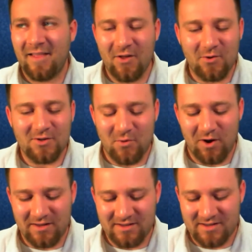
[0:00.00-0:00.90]
those
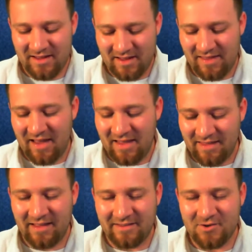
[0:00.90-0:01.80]
ones, and
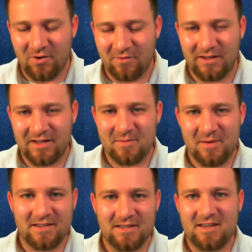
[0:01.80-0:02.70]
that sort of leads
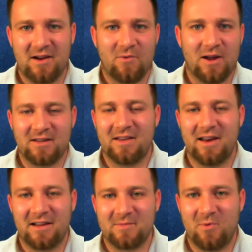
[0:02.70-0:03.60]
me as a segue to the
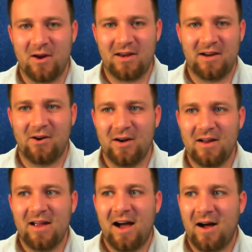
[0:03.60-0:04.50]
next point here.
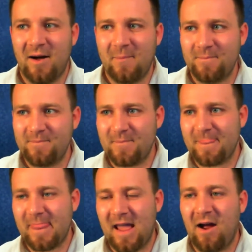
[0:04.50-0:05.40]

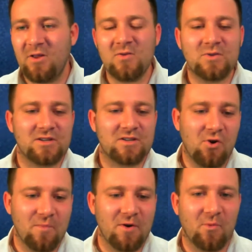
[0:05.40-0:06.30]
How do you
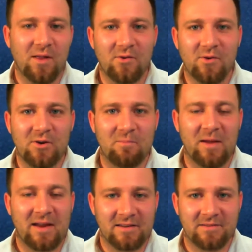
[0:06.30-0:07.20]
determine whether a
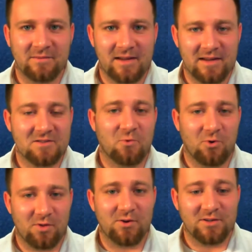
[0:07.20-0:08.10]
debate is
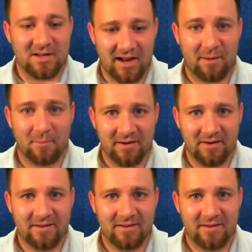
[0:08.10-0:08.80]
worth your time?